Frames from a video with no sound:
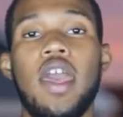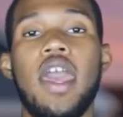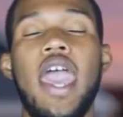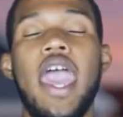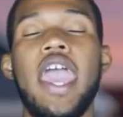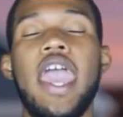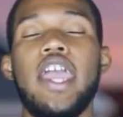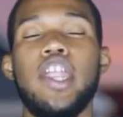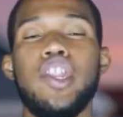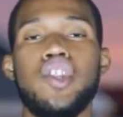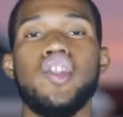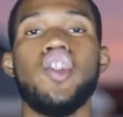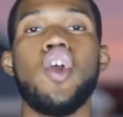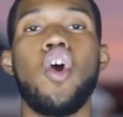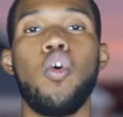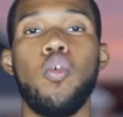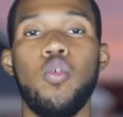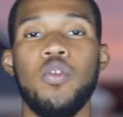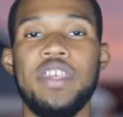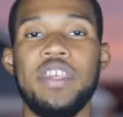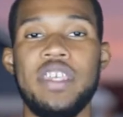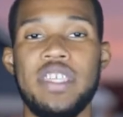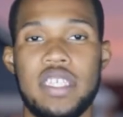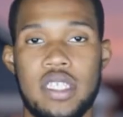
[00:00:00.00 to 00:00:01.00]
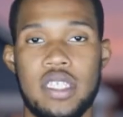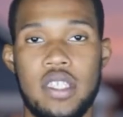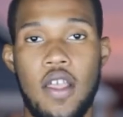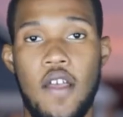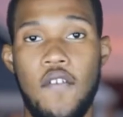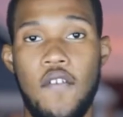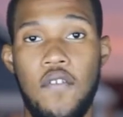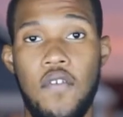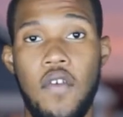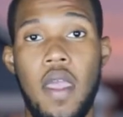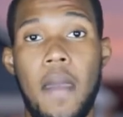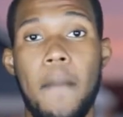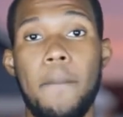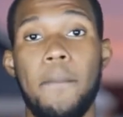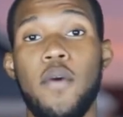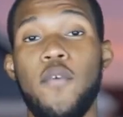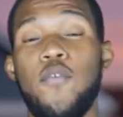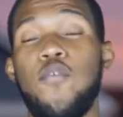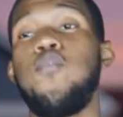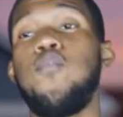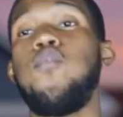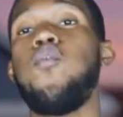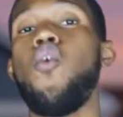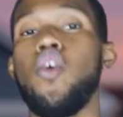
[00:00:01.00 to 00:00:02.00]
and know these stuff
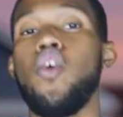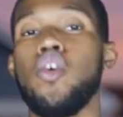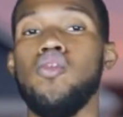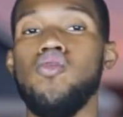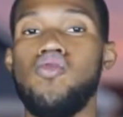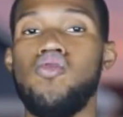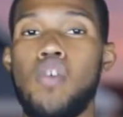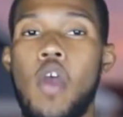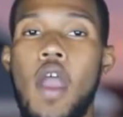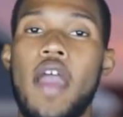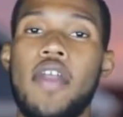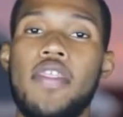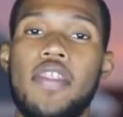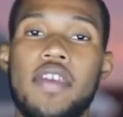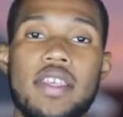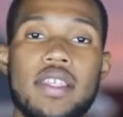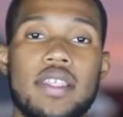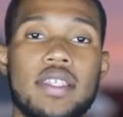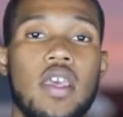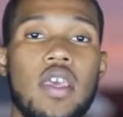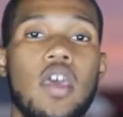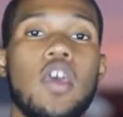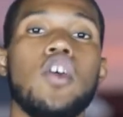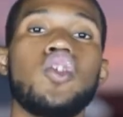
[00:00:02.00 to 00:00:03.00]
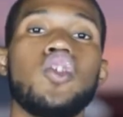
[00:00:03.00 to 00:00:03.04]
before you try this.